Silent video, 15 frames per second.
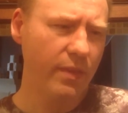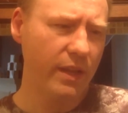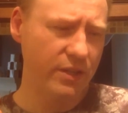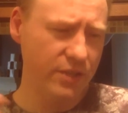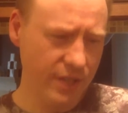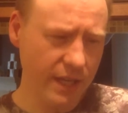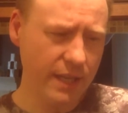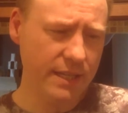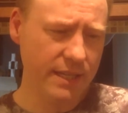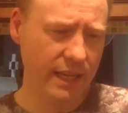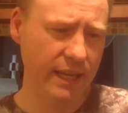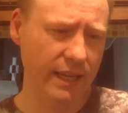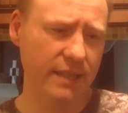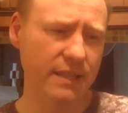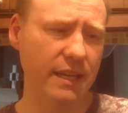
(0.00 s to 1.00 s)
She
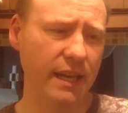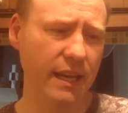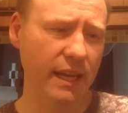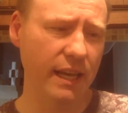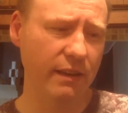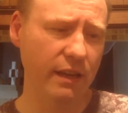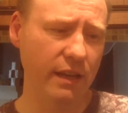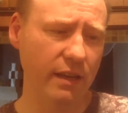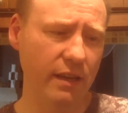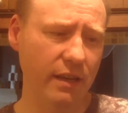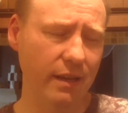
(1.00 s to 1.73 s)
did a